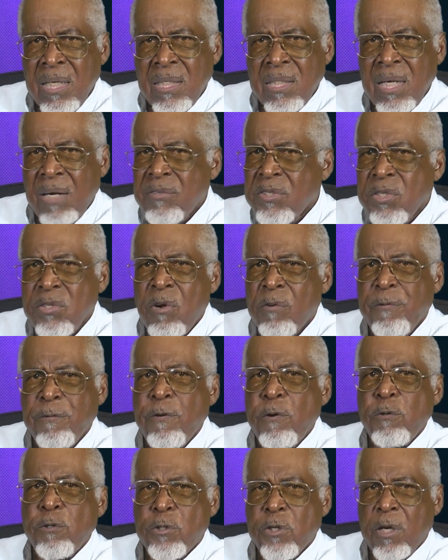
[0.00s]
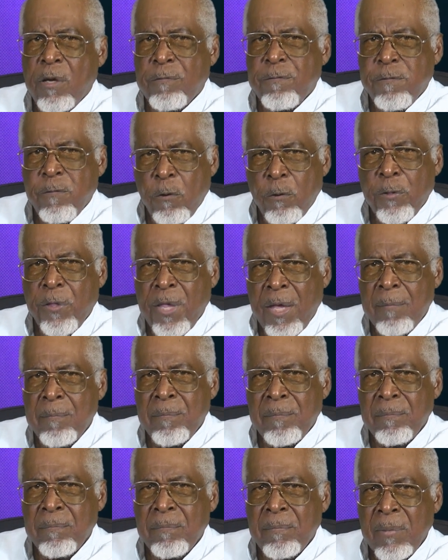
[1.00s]
there is no future for them
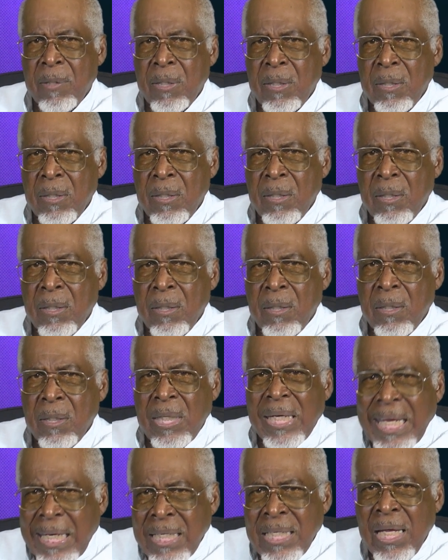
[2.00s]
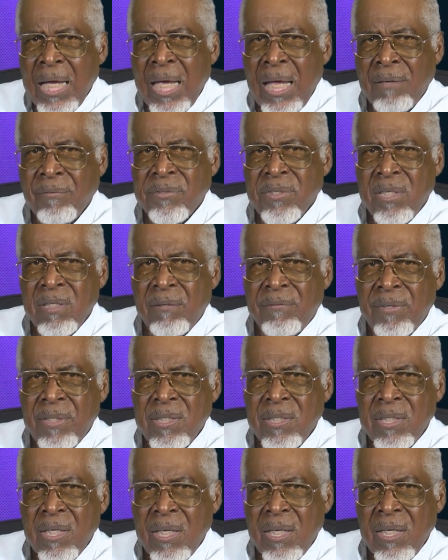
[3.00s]
in the health
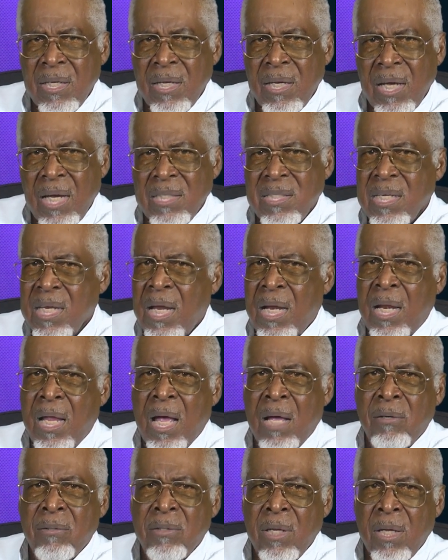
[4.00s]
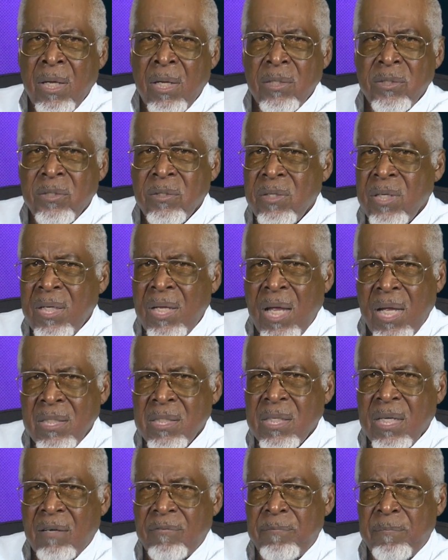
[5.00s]
service. I say aloud to the last
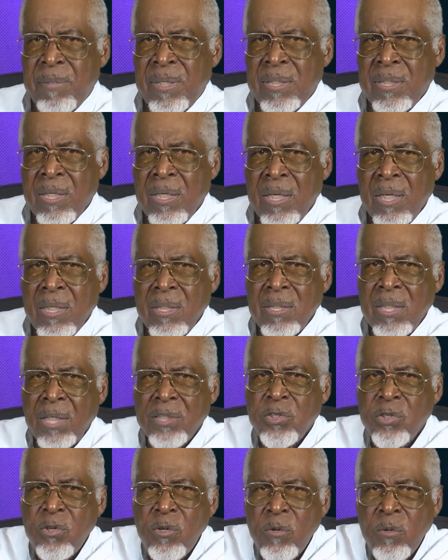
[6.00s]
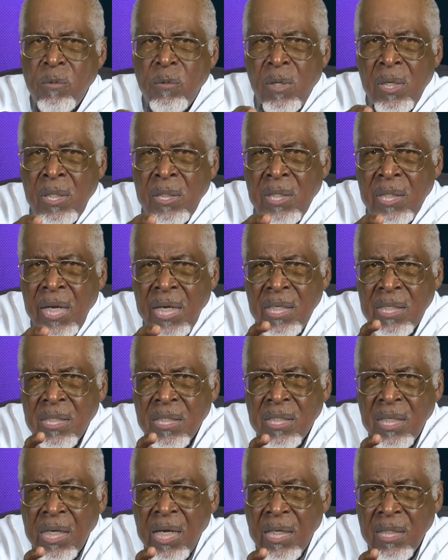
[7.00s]
government that you were the
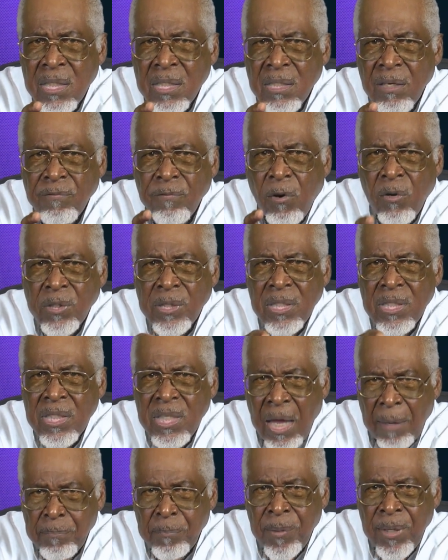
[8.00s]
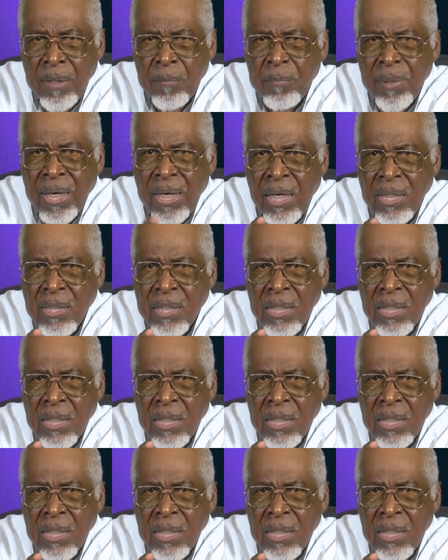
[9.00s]
instigators of what is happening, because